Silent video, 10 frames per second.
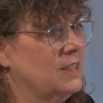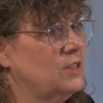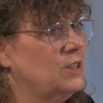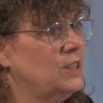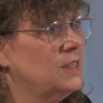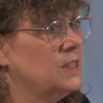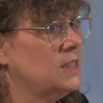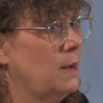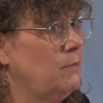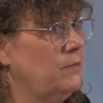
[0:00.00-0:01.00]
It's just that
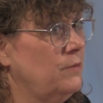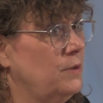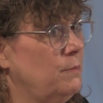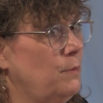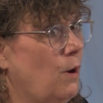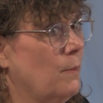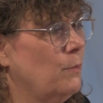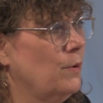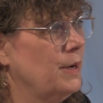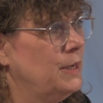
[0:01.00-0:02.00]
some of them are
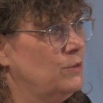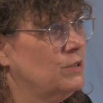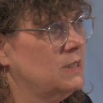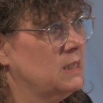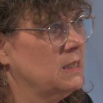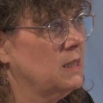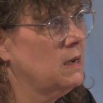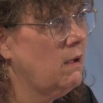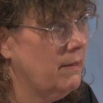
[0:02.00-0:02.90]
more interesting than